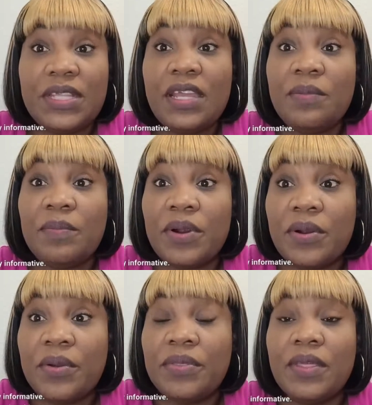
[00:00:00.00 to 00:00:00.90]
date of
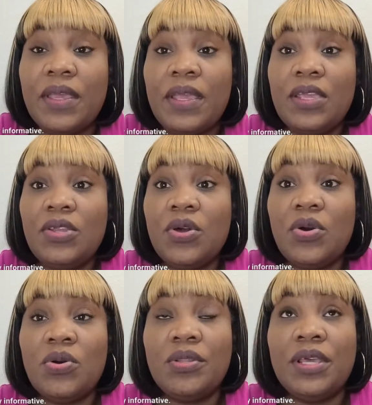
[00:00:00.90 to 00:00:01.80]
birth,
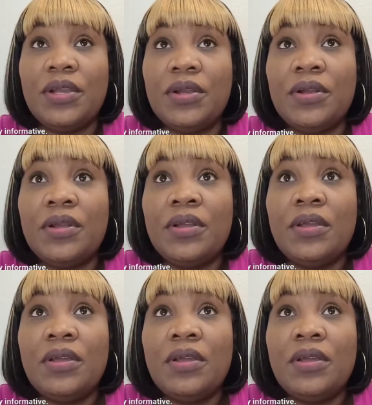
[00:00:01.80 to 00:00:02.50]
their